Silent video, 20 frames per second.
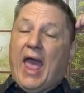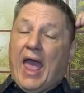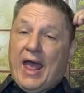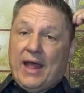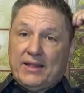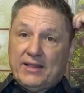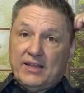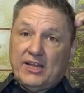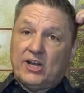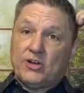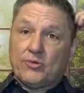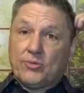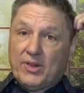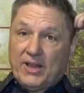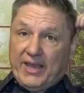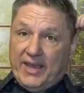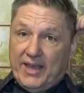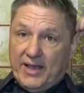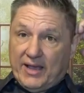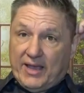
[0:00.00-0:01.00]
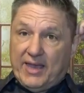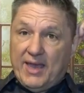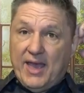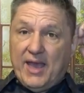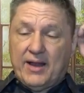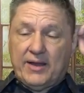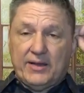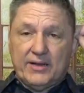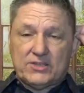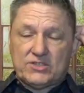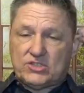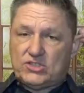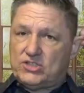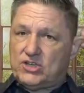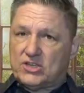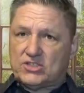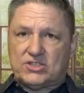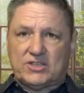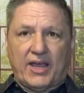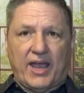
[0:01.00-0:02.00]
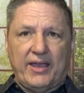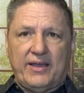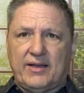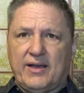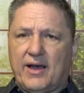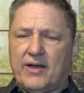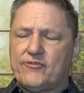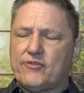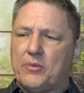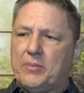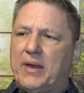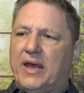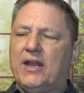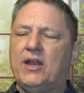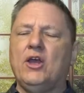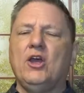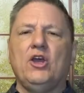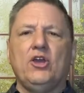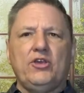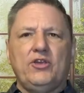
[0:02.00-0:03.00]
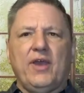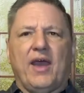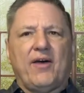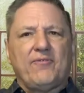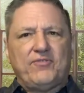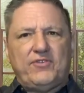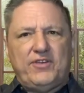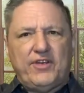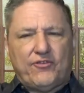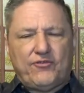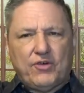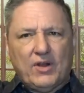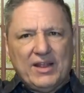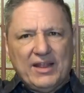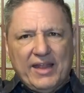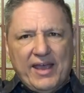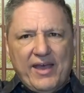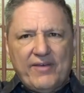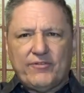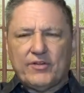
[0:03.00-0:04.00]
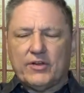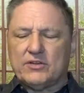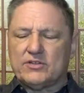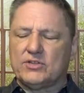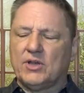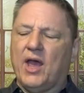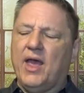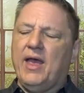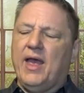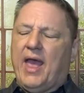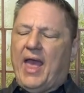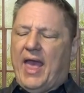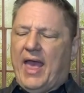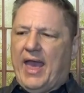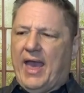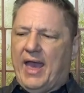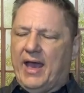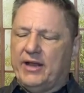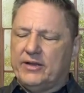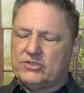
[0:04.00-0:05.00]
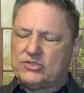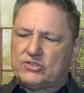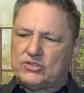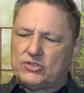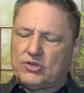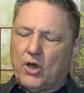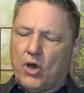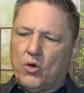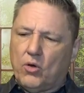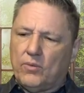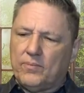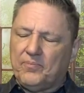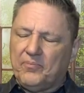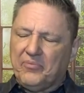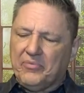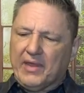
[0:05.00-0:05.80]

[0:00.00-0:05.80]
And literally, again, it's just like government. You have different levels. And so